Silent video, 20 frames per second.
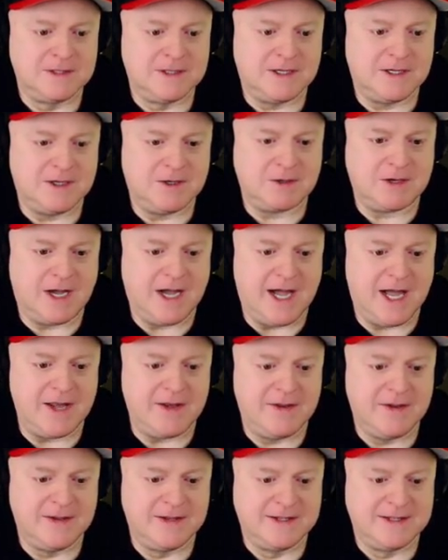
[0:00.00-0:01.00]
Oh god.
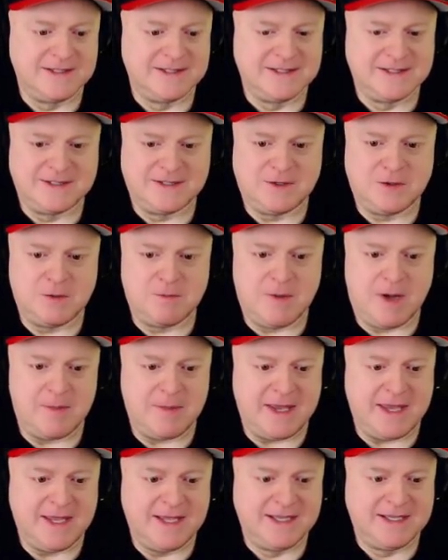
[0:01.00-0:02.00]
Oh
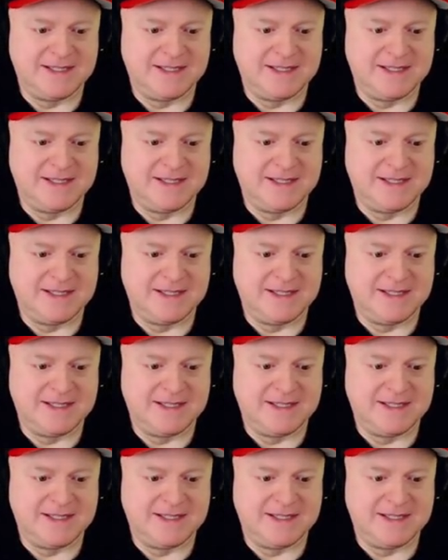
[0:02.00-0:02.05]
mummy.